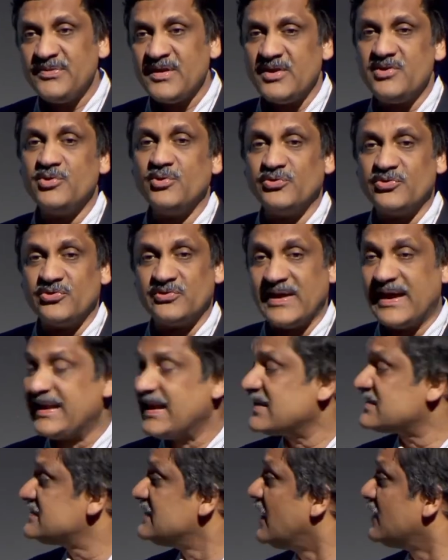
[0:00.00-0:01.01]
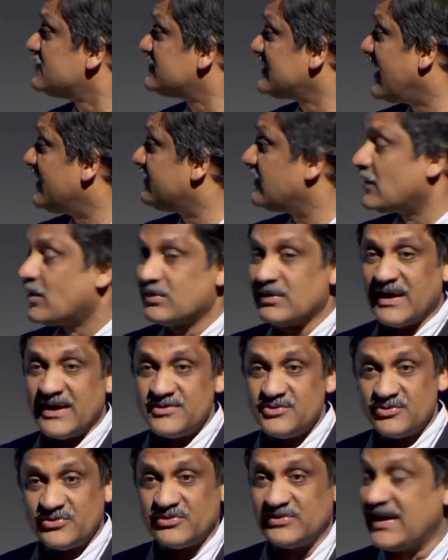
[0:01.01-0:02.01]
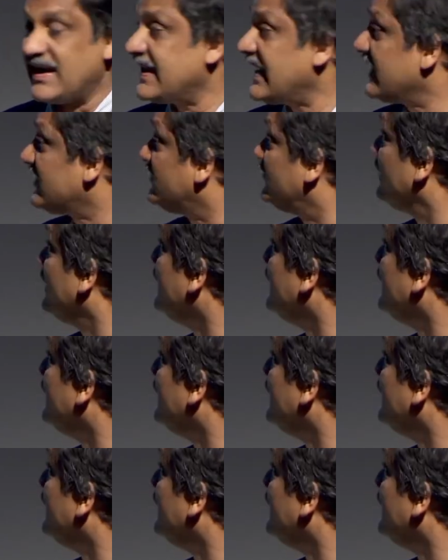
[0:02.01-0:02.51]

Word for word: uses edX now. Stanford Online uses edX.